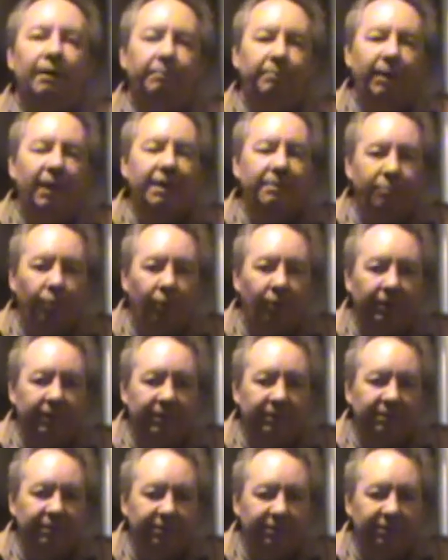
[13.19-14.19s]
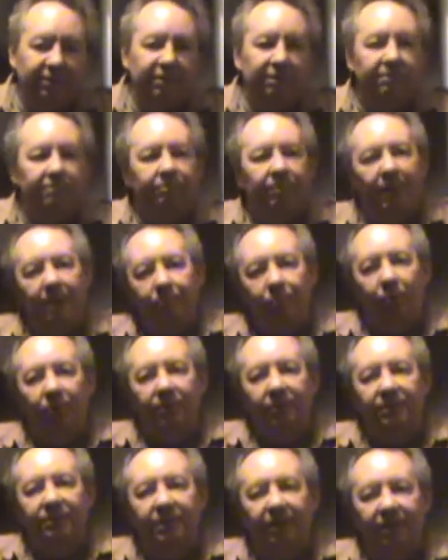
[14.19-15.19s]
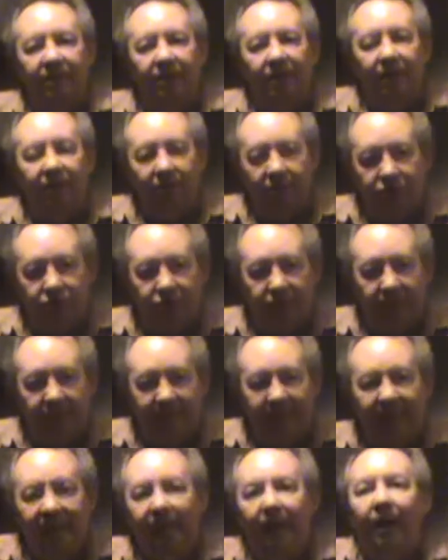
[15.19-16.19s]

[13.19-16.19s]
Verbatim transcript: pipe organs and pipe organ technology